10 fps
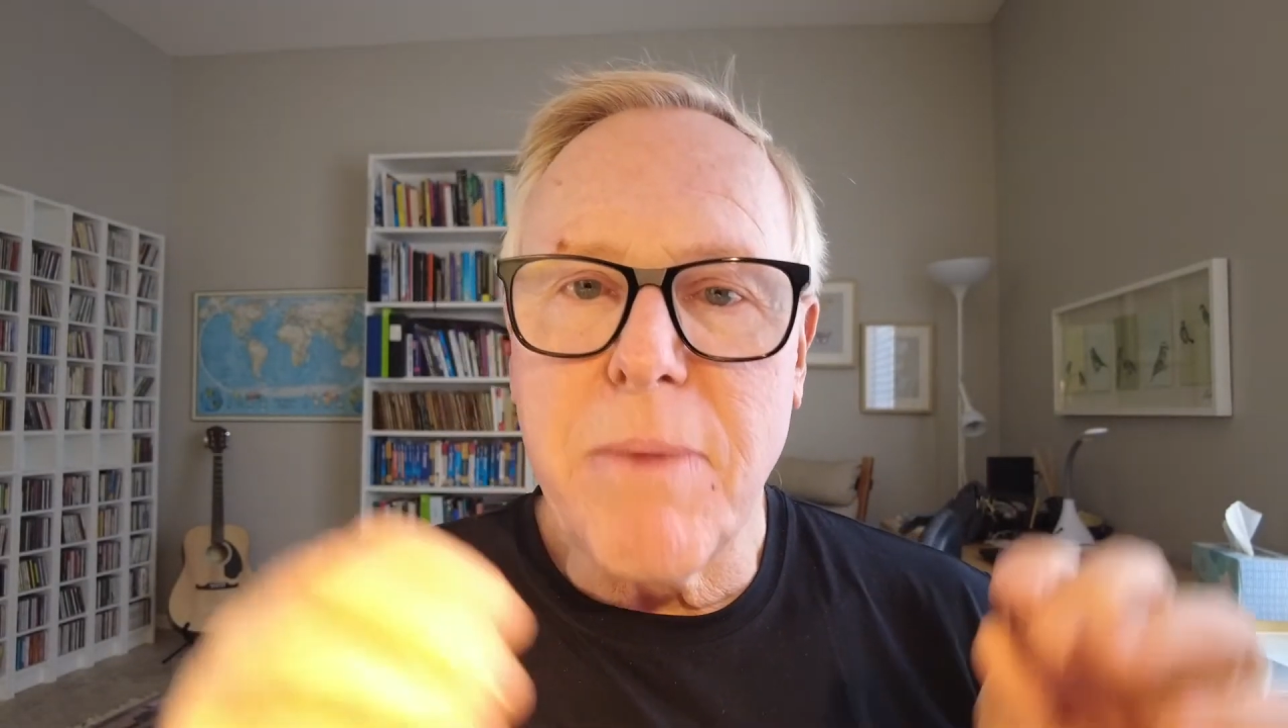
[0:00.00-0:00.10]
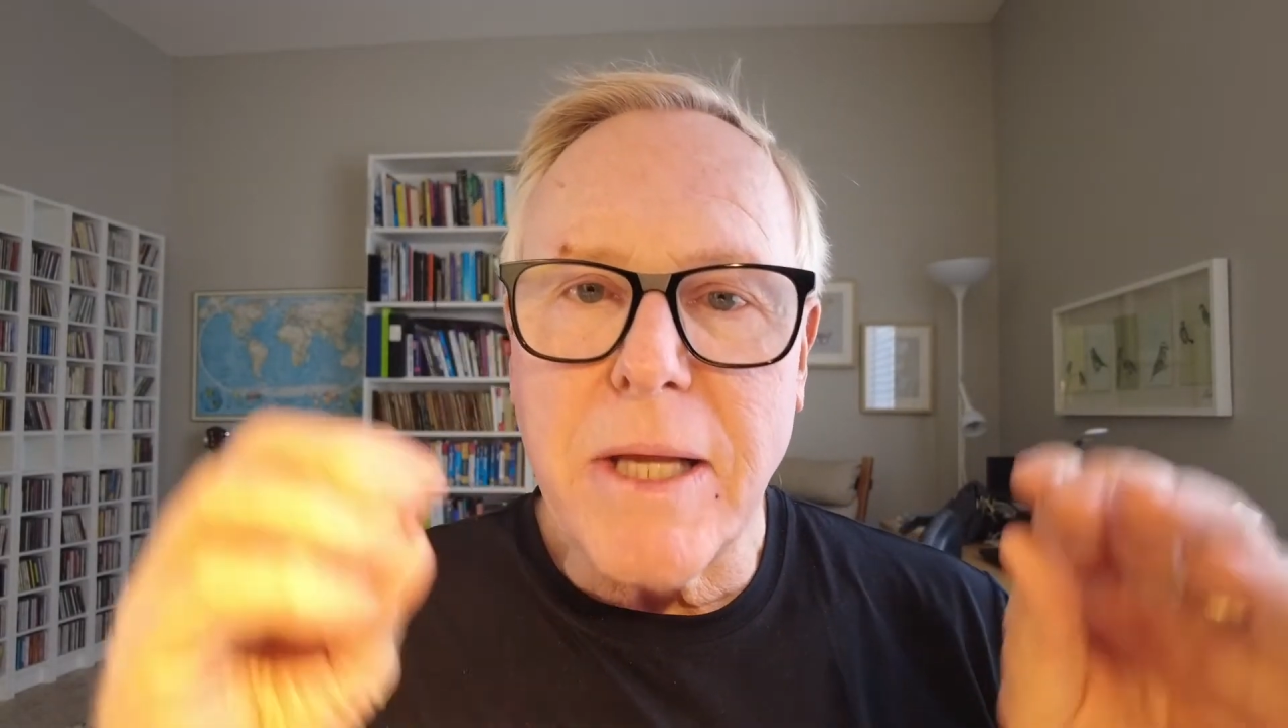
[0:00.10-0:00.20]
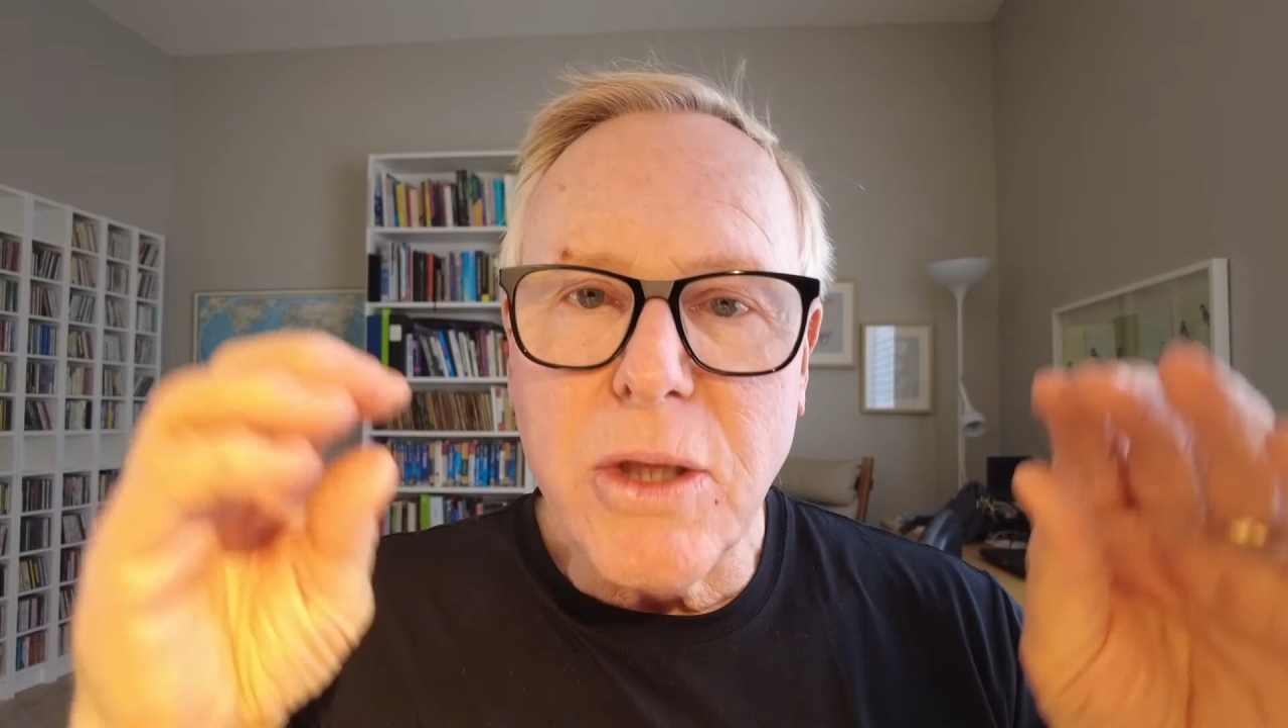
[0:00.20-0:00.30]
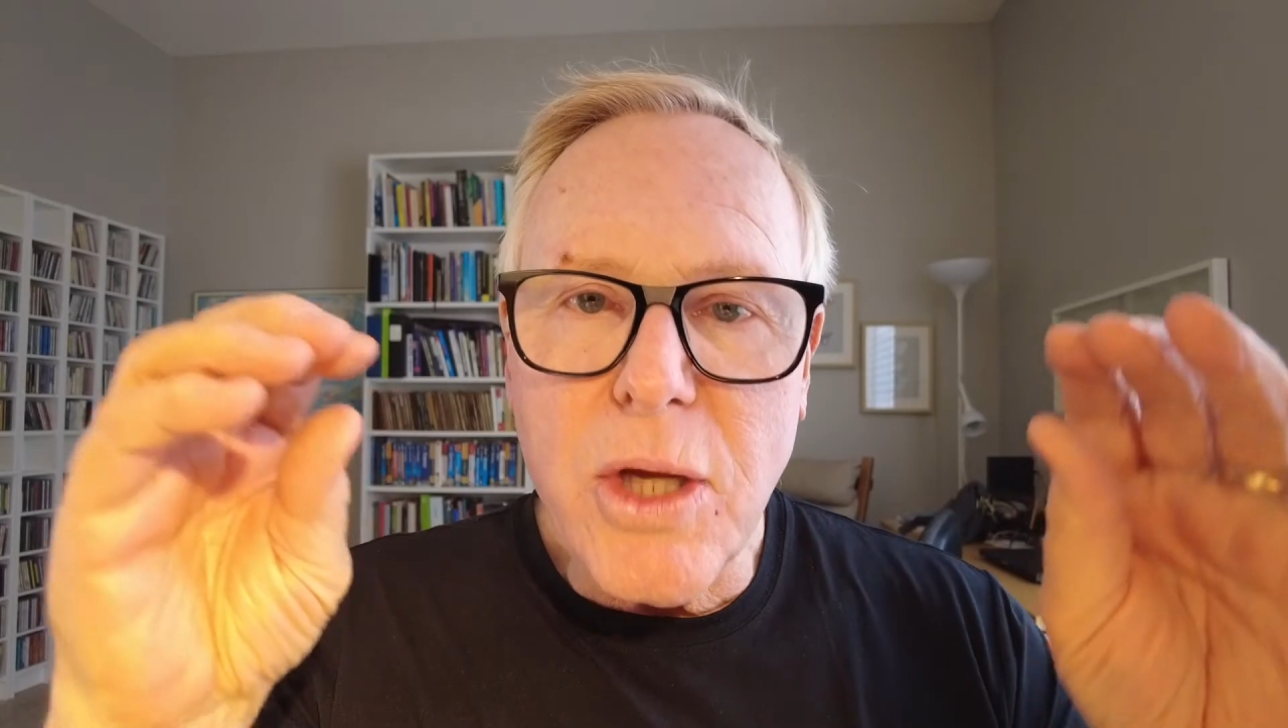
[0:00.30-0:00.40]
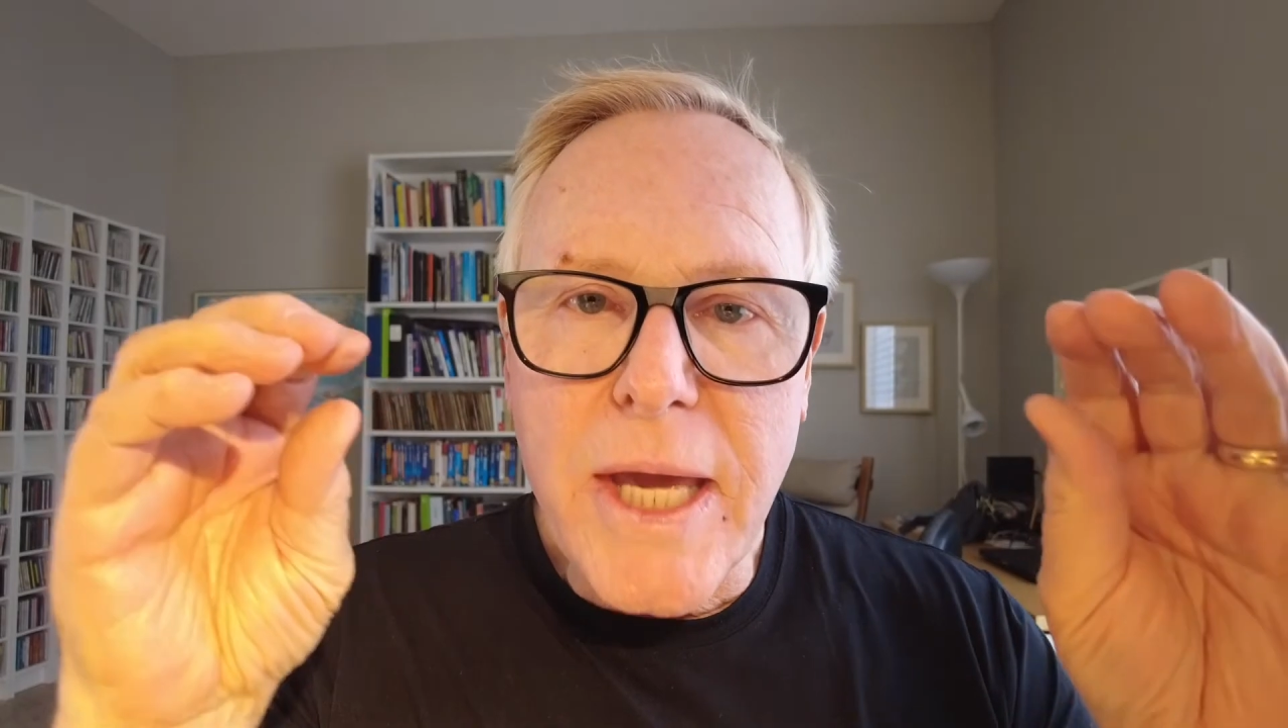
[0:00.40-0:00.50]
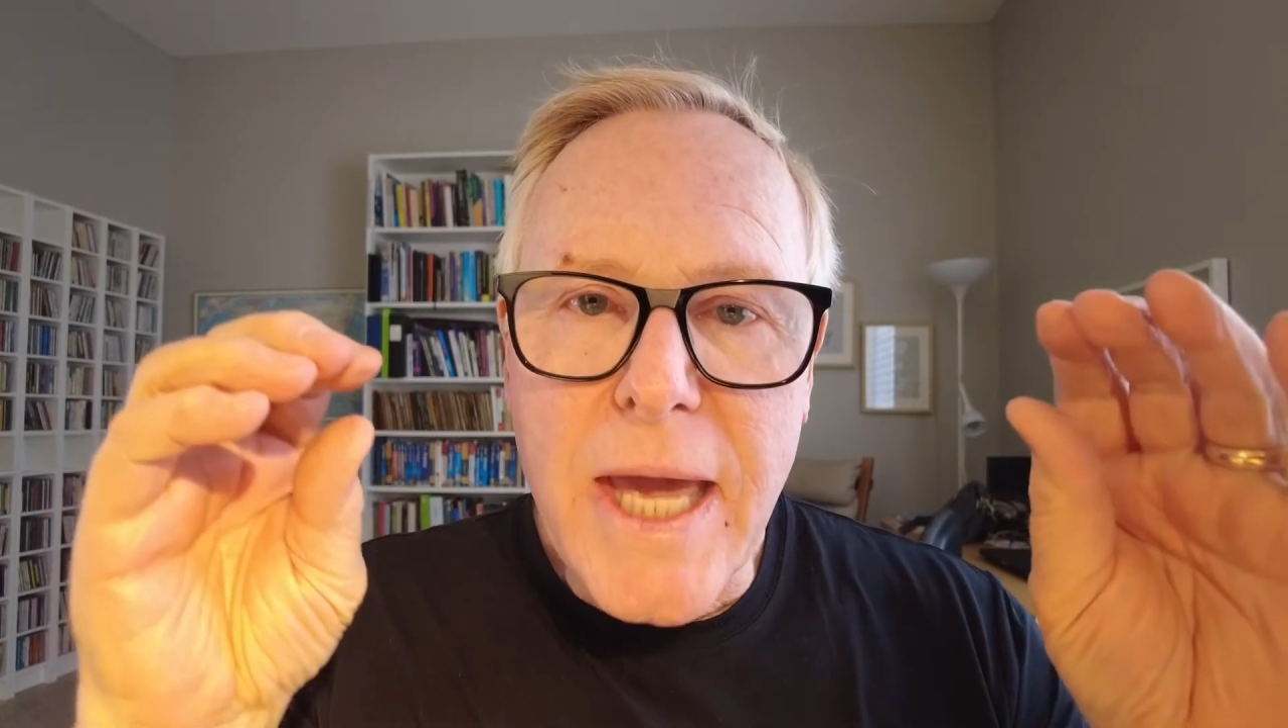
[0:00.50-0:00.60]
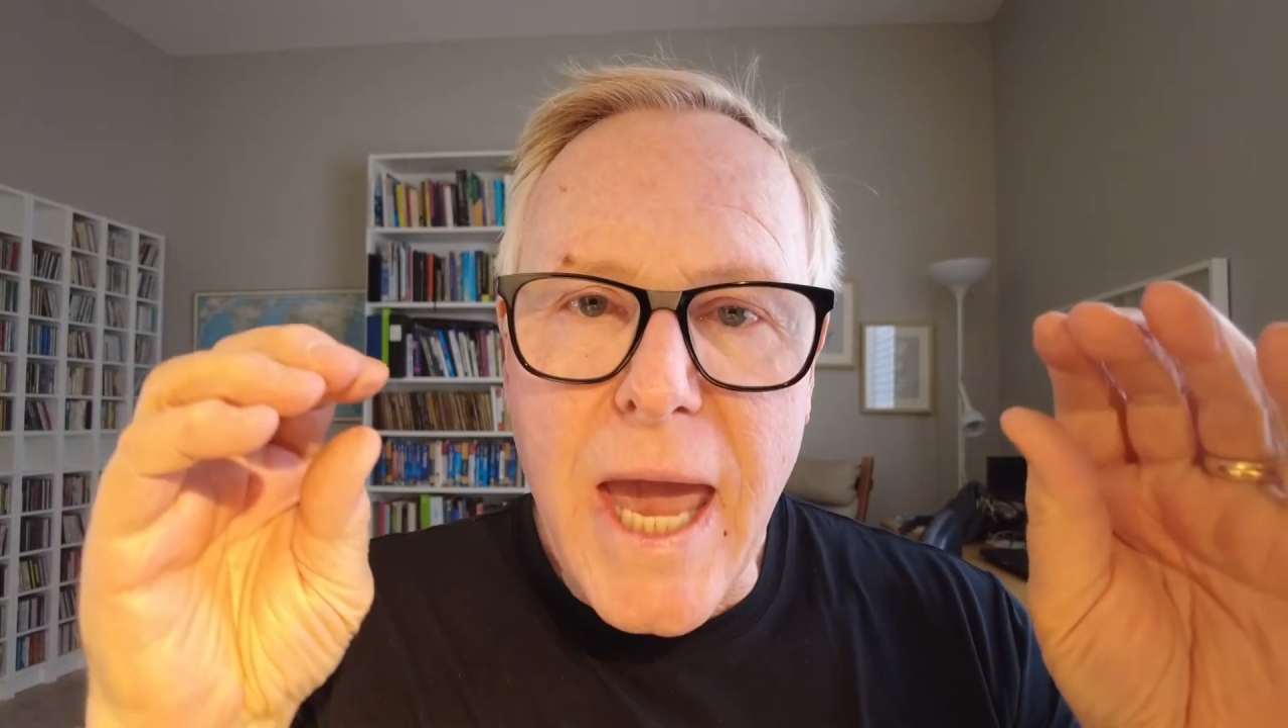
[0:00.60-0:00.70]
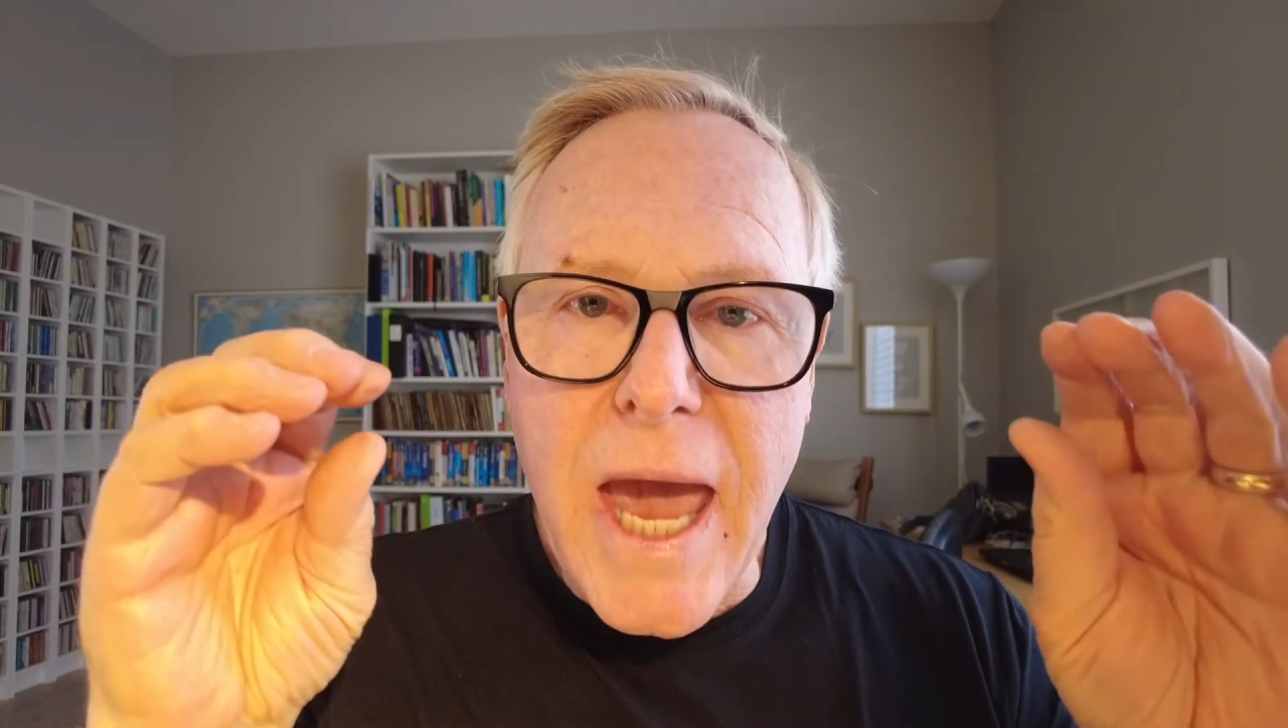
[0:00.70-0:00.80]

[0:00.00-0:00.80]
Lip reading: by looking